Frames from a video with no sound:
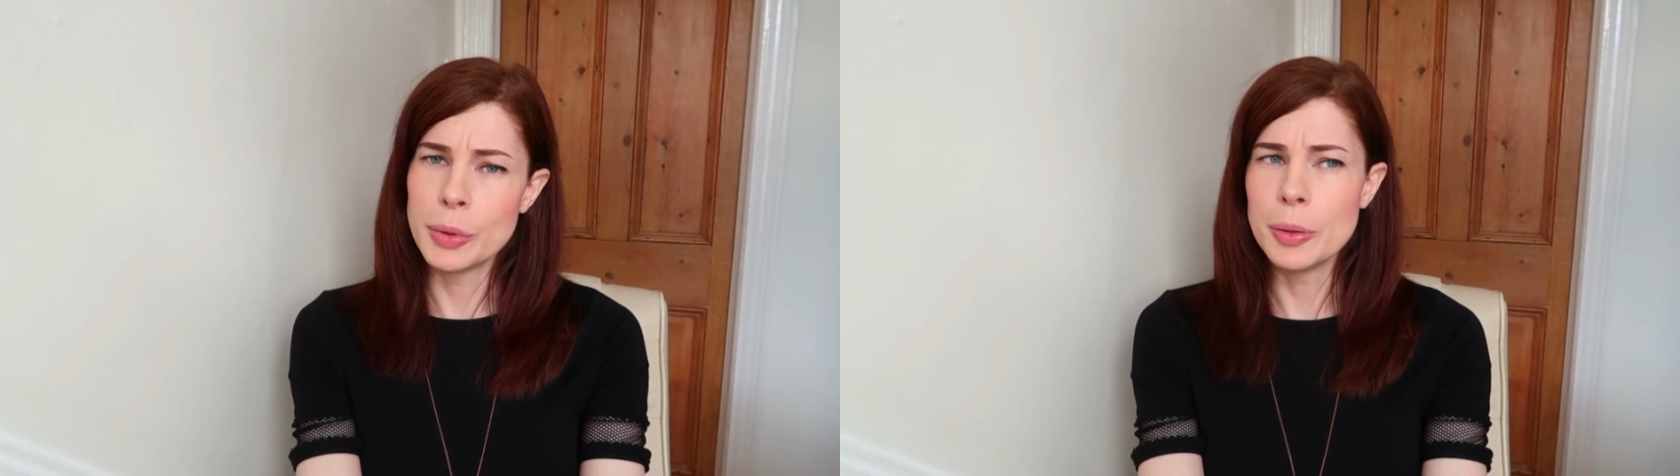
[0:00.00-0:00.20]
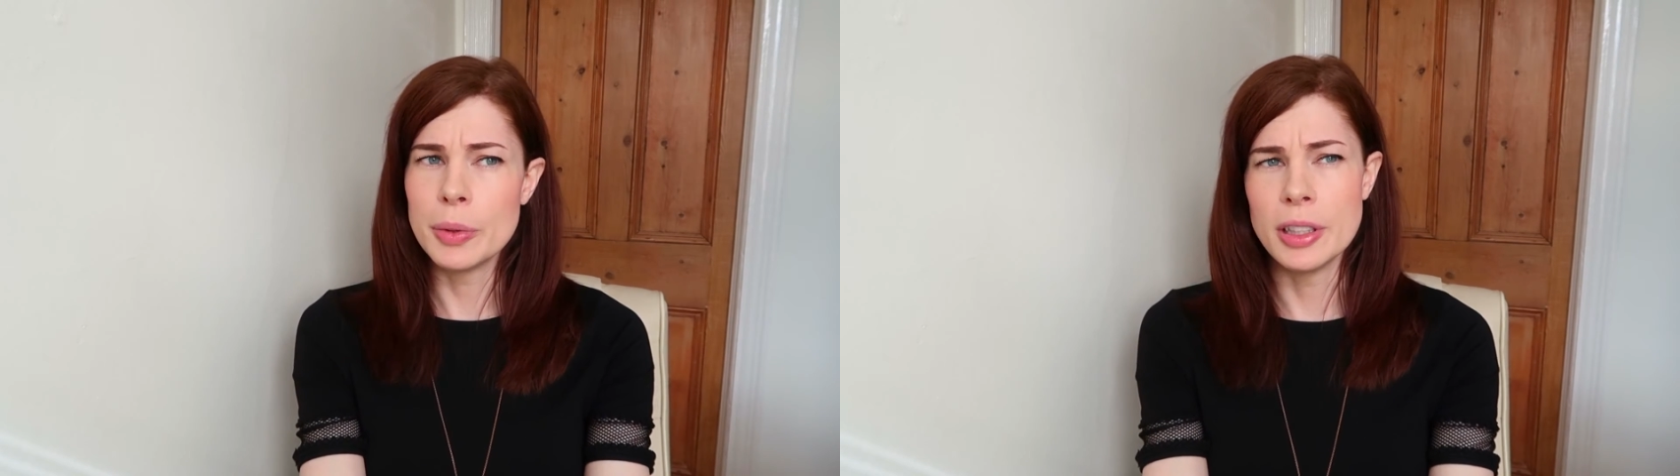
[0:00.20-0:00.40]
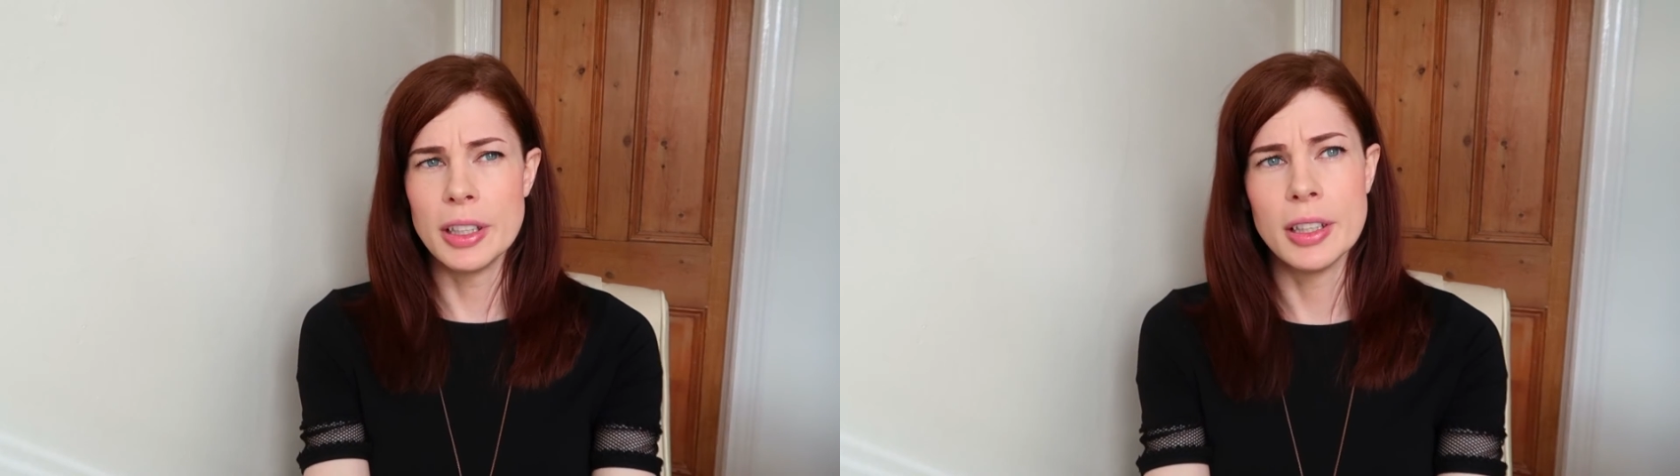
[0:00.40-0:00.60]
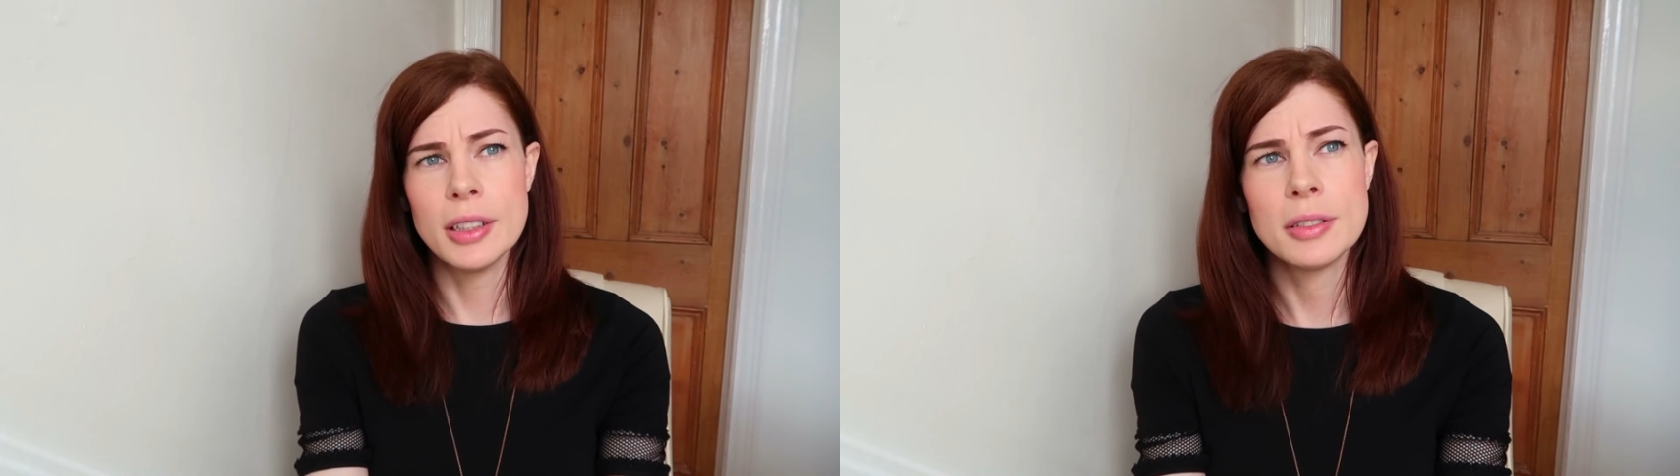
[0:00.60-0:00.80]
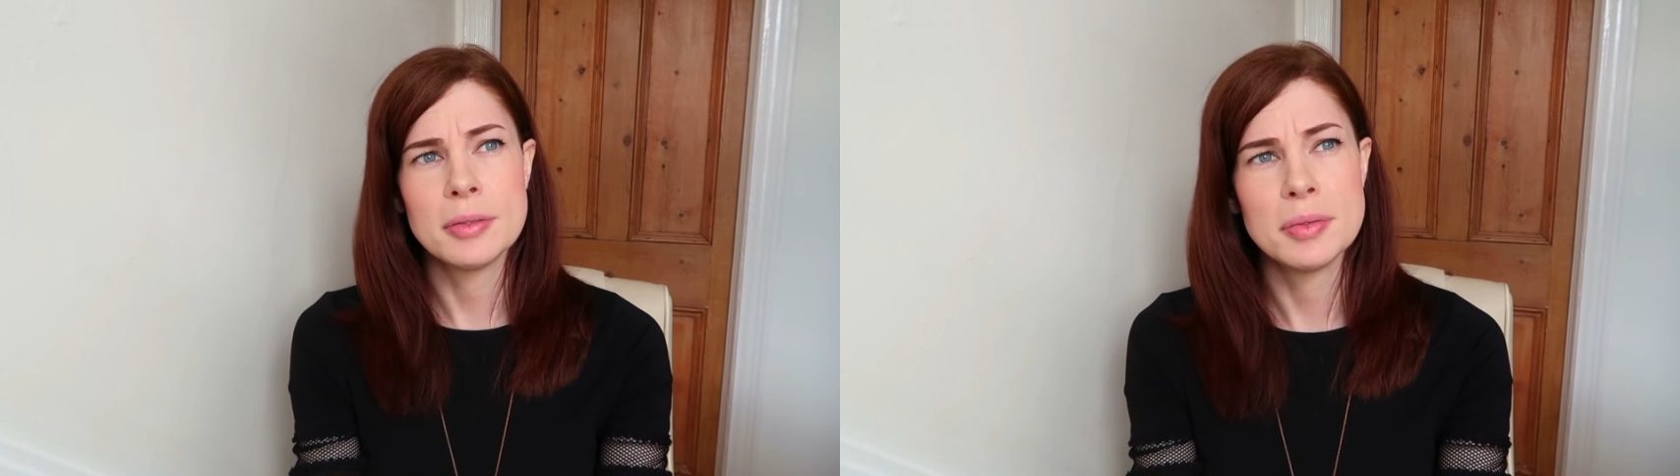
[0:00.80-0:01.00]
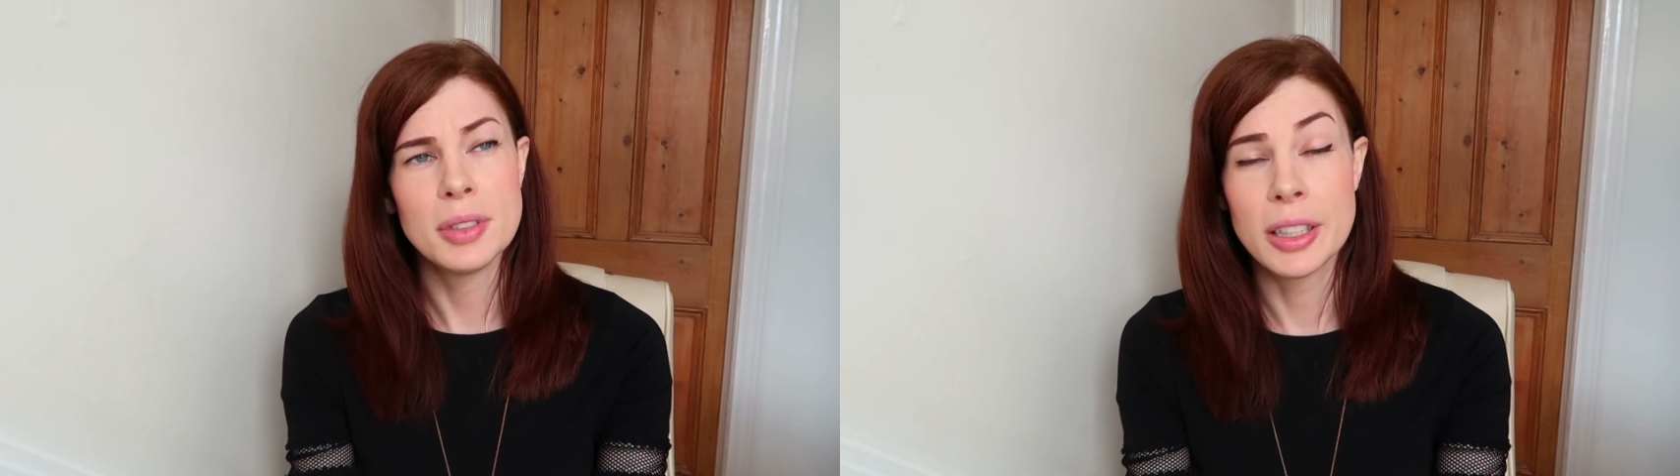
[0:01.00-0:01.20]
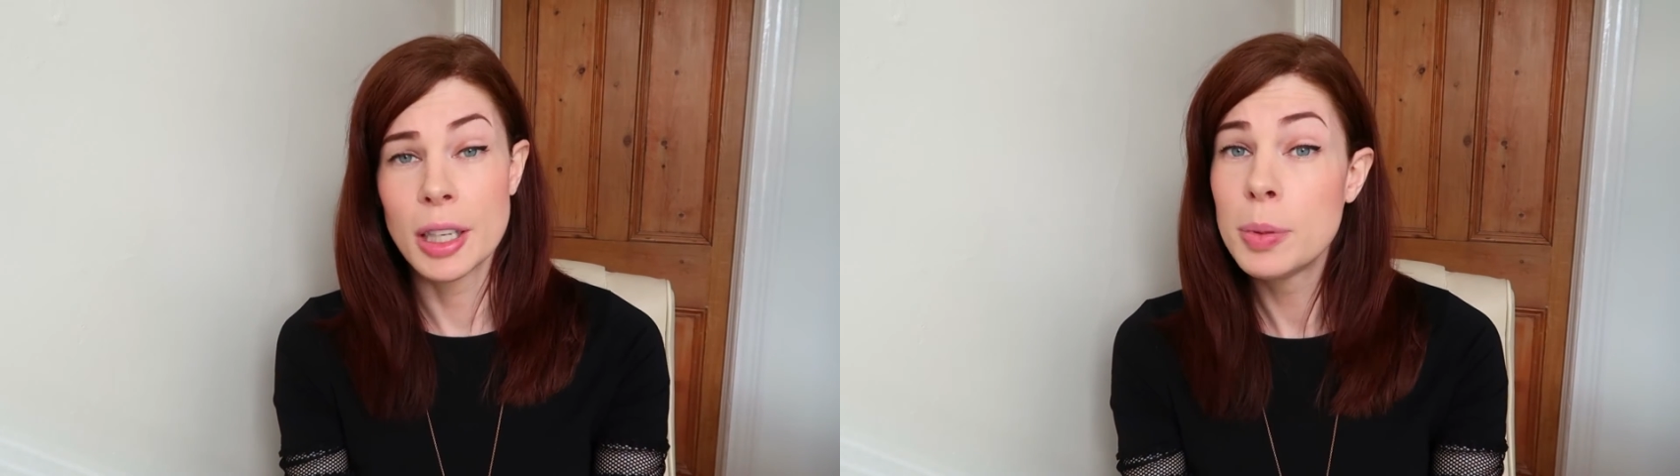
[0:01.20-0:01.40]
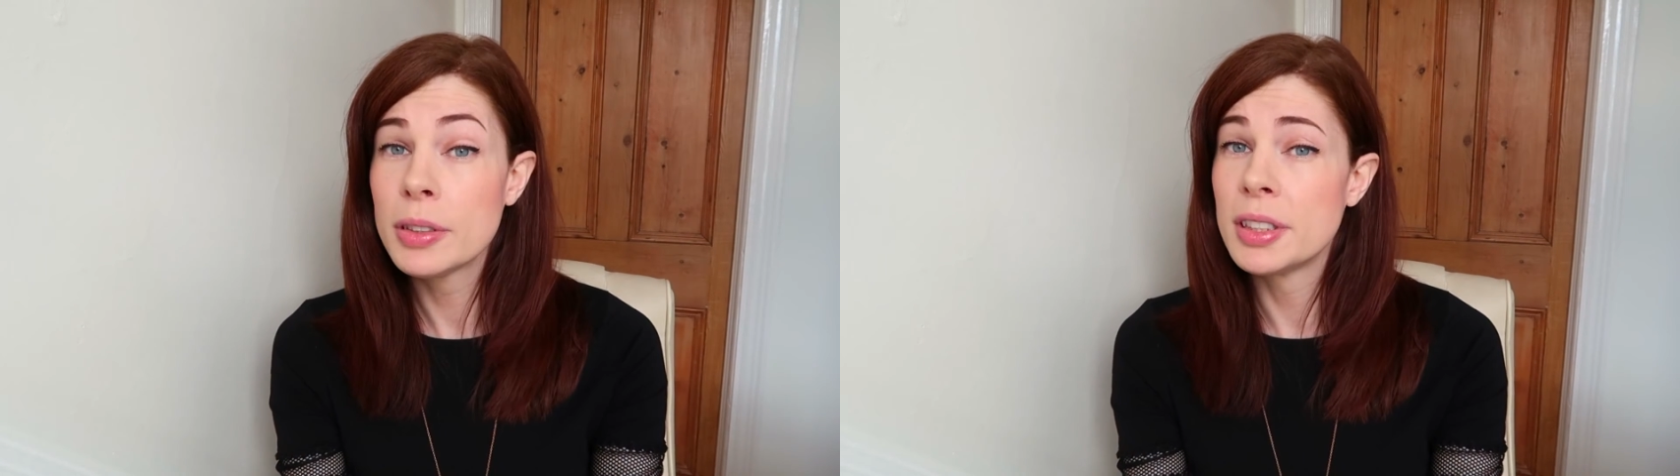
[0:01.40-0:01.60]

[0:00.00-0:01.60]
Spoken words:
we were near a couple of